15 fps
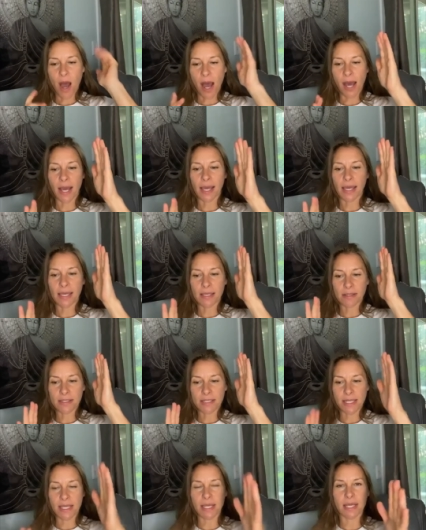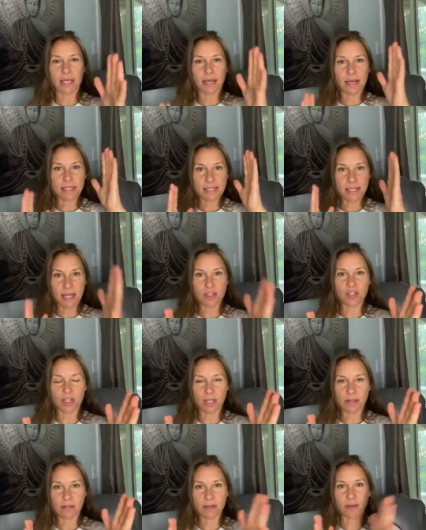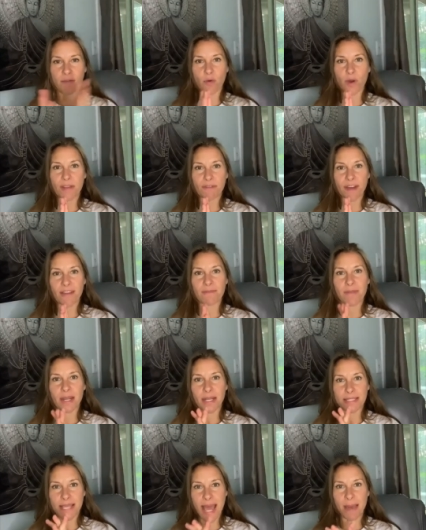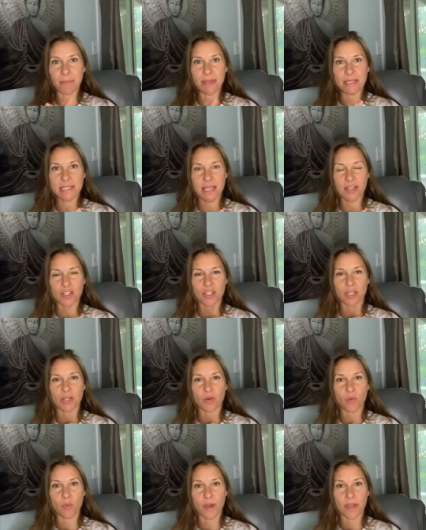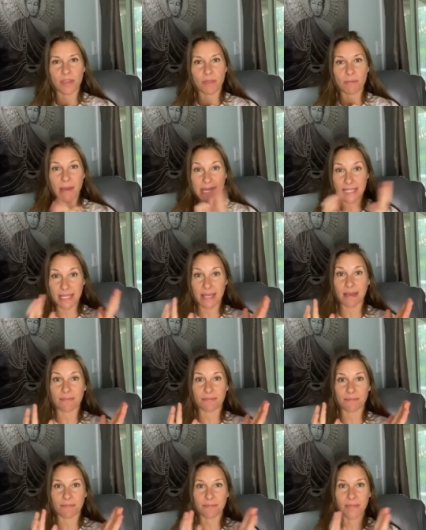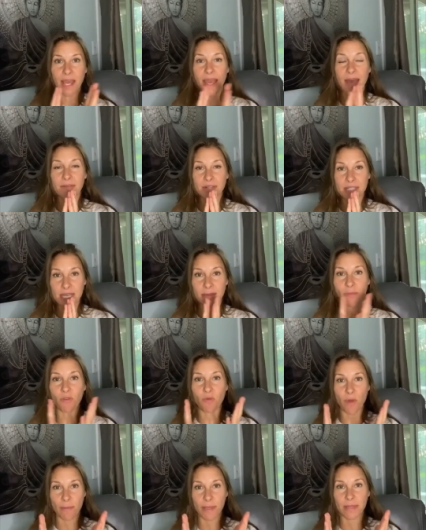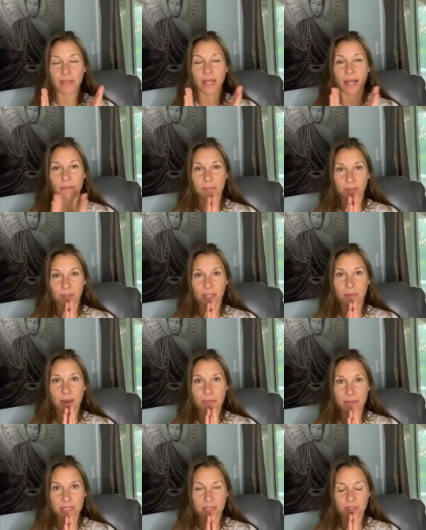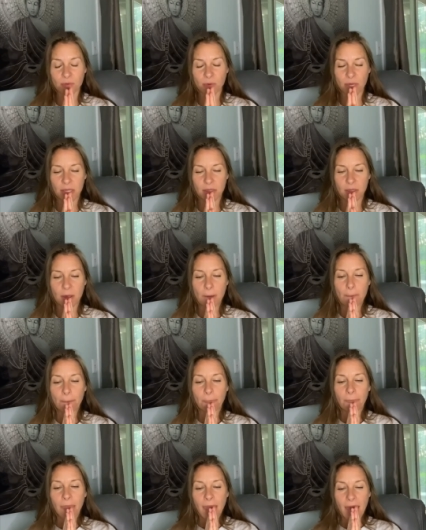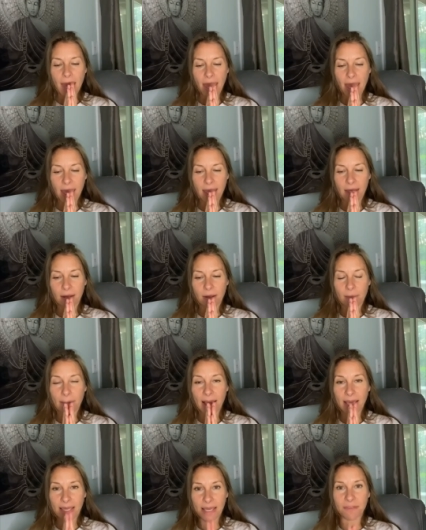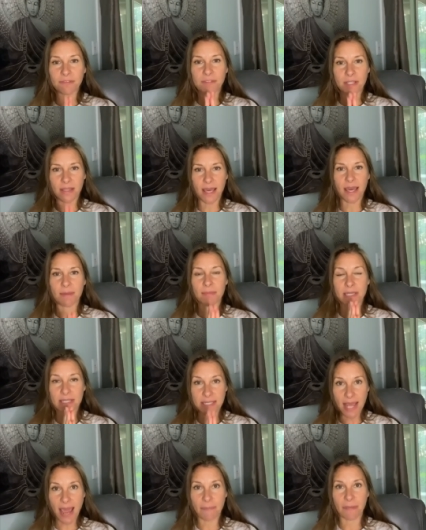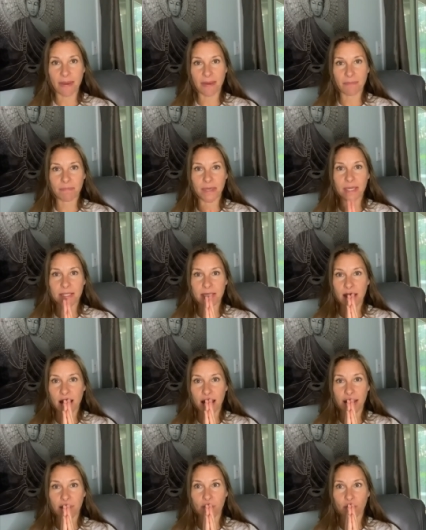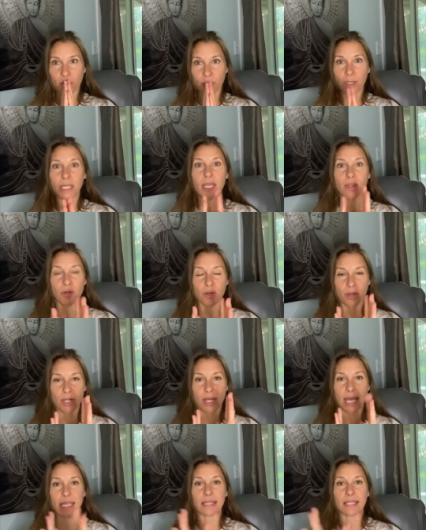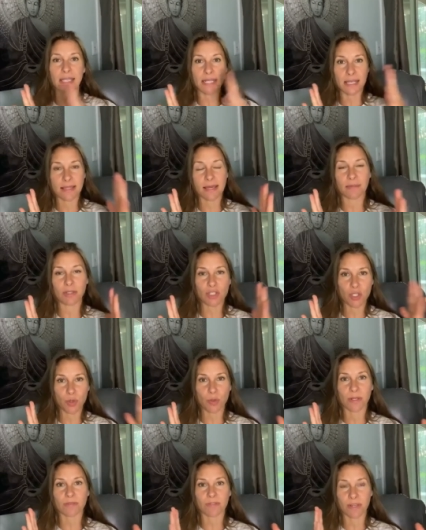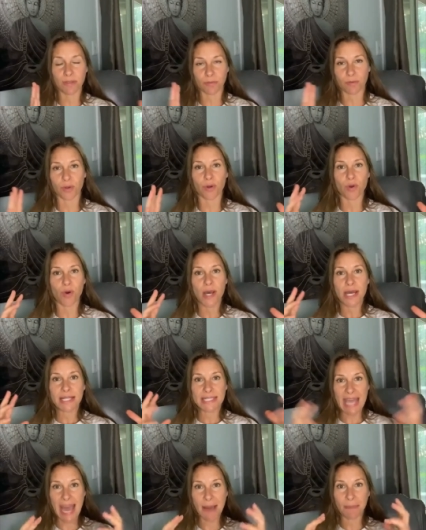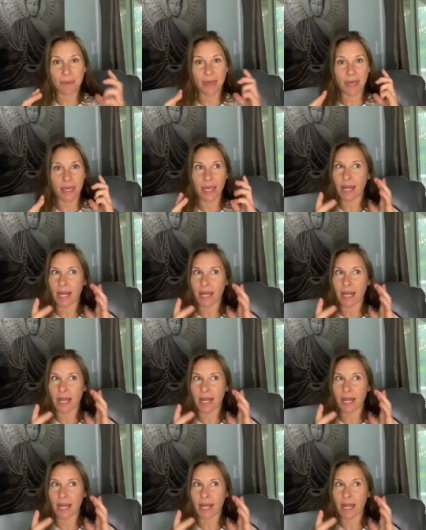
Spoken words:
I did a session, a 45-minute tapping session with my team. I have a team of women that I'm building my business with. And my gift to them is tapping because I'm really good at leading them intuitively through tapping.